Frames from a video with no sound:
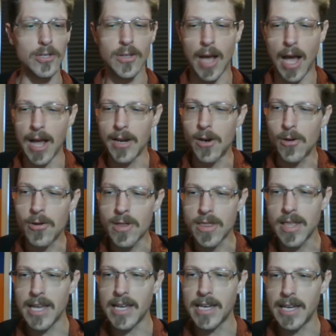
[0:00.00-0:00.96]
I don't
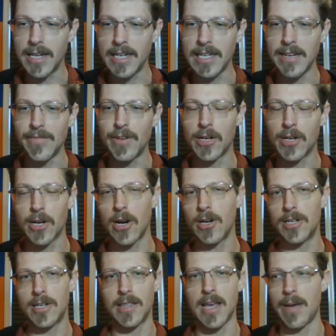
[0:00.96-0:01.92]
think it even
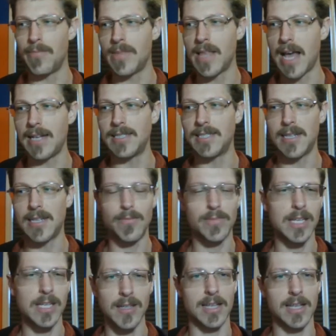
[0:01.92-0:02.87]
occurred to them that
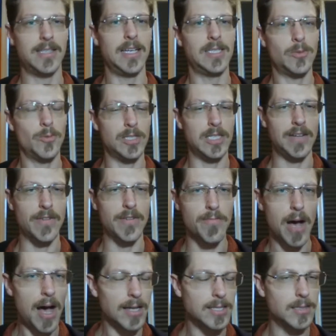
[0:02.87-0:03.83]
something like this was even
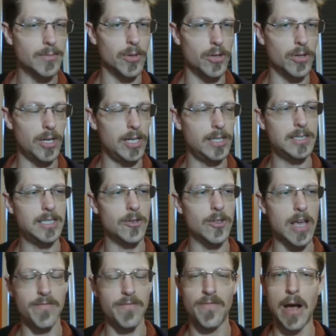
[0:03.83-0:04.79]
possible until
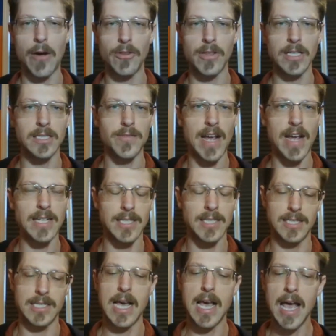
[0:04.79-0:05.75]
they found these
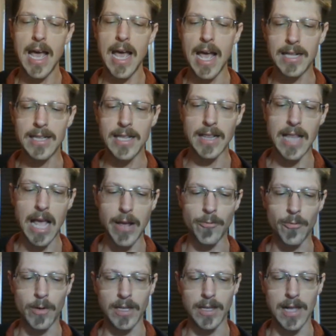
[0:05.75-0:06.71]
vases. And then they
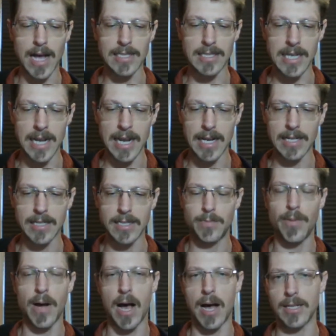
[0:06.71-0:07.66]
realize it is
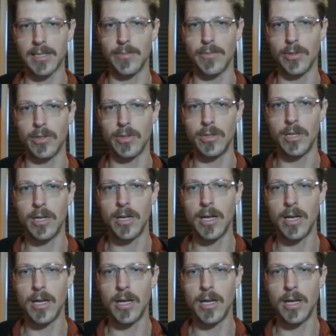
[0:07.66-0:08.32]
possible.